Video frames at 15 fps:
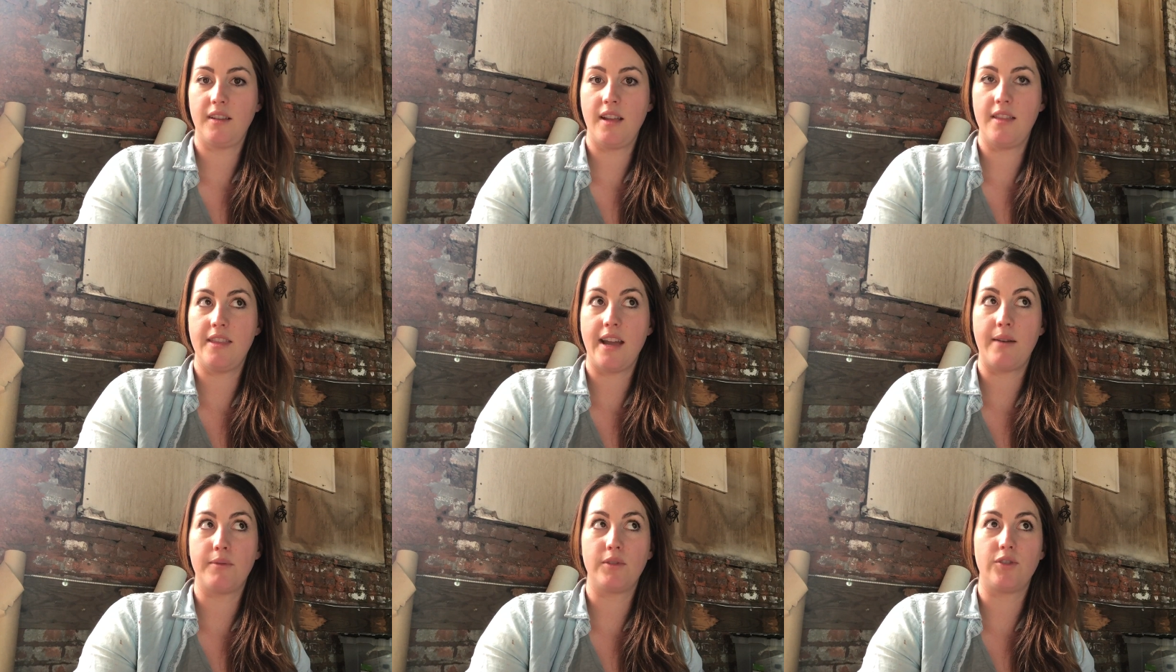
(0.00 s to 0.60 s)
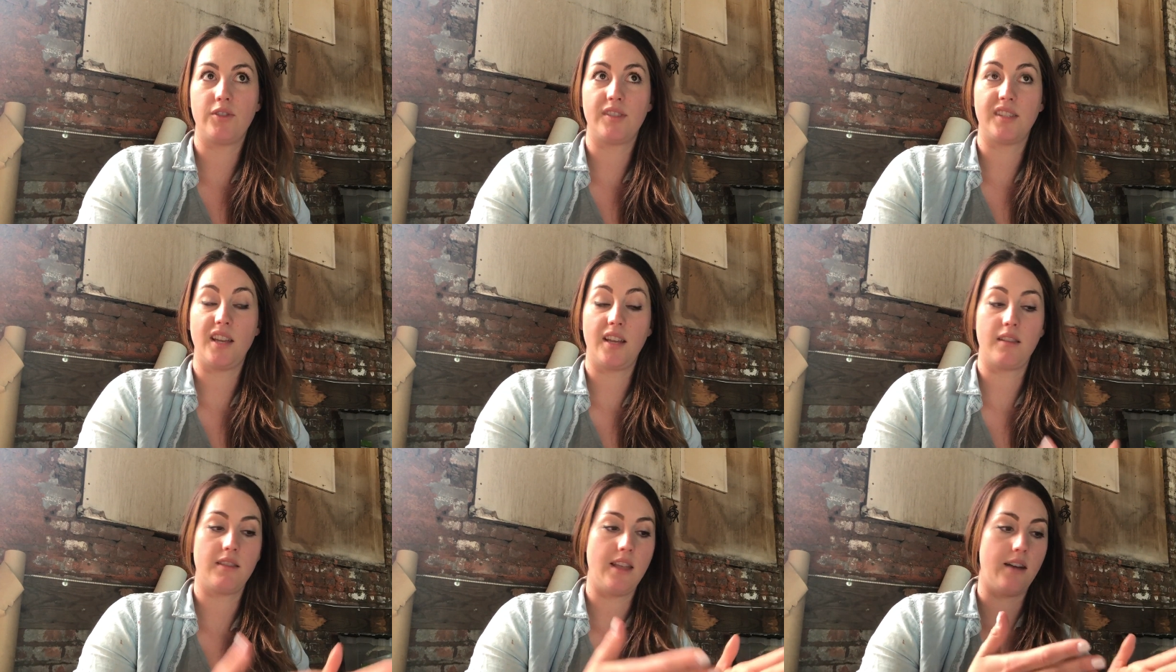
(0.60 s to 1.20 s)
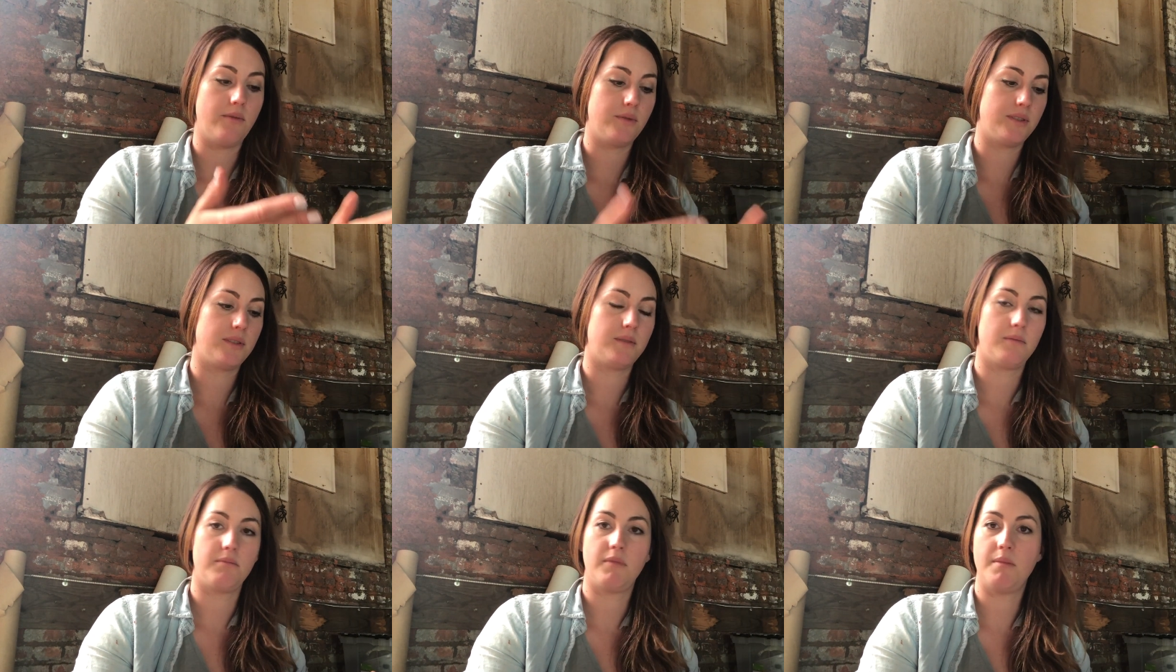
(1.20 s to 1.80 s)
And that was just like, that
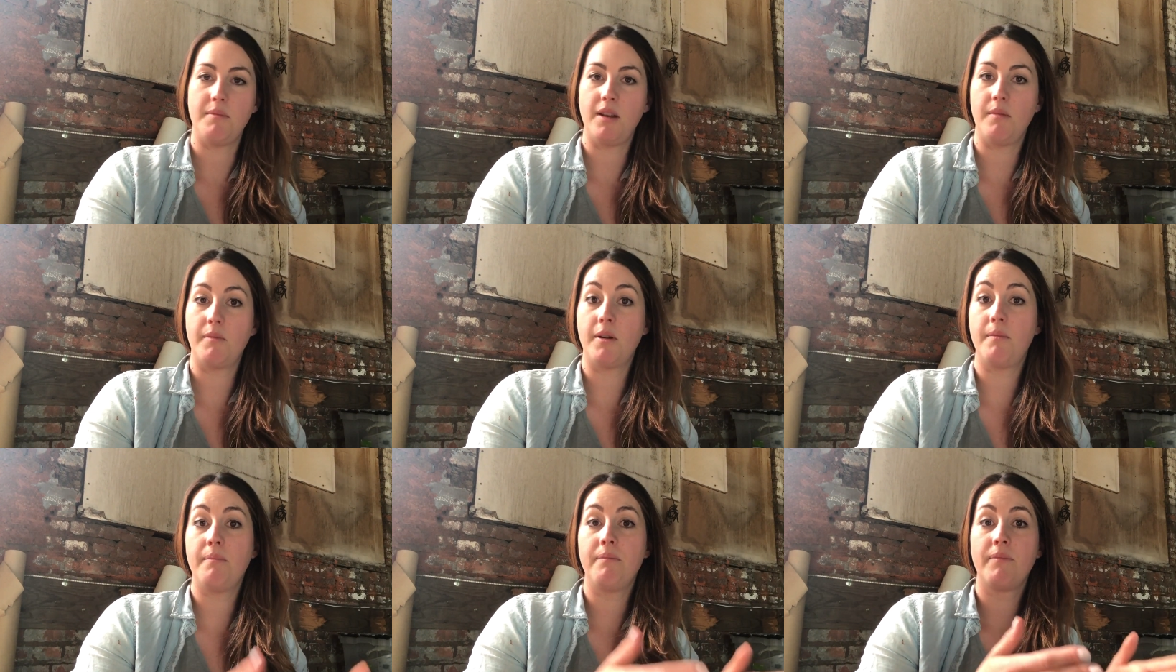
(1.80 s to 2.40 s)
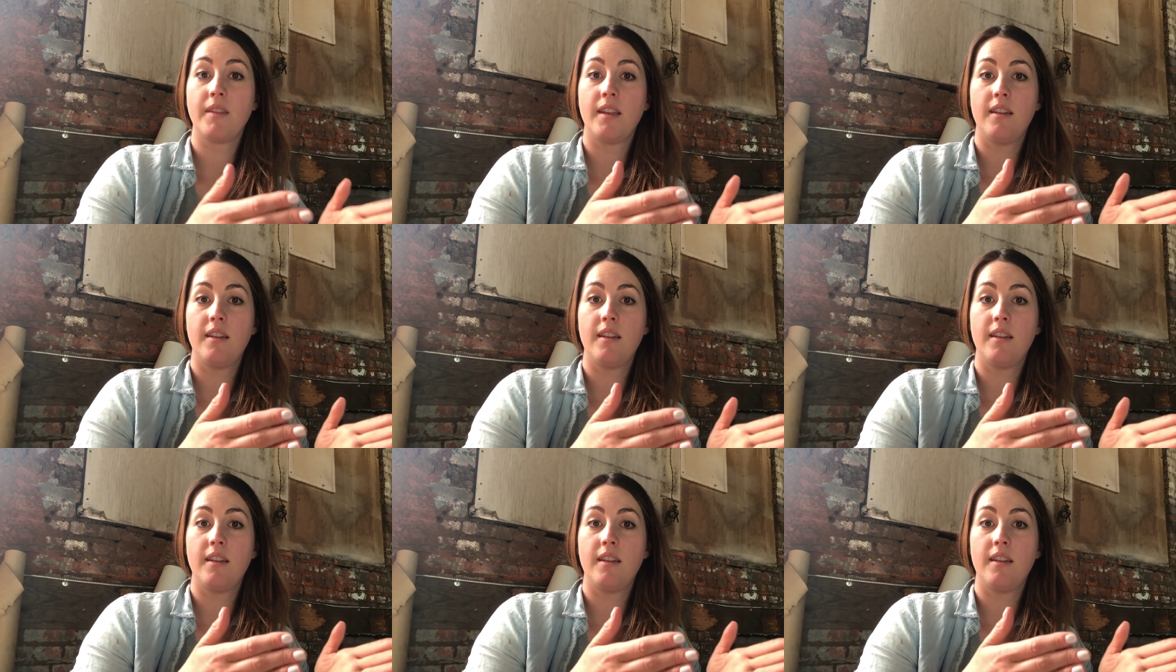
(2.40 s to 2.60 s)
was the minimum.